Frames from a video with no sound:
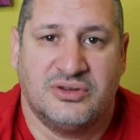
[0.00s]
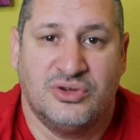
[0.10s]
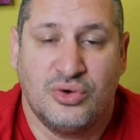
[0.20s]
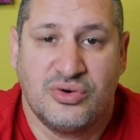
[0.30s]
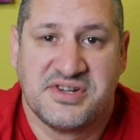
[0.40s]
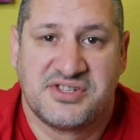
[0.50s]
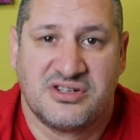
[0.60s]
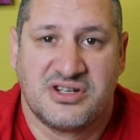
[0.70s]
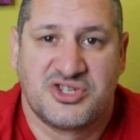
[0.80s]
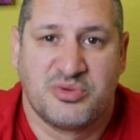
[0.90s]
Do
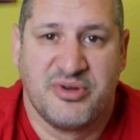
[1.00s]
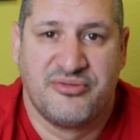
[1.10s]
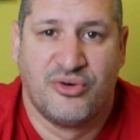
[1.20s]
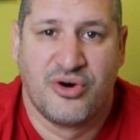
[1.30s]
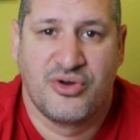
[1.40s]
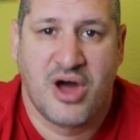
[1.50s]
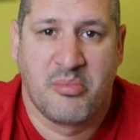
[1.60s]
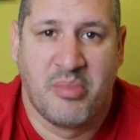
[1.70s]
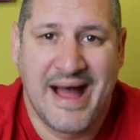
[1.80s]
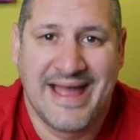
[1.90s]
research before you are
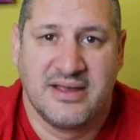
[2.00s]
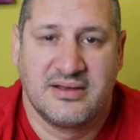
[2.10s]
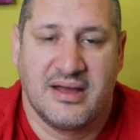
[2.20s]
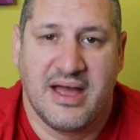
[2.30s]
buying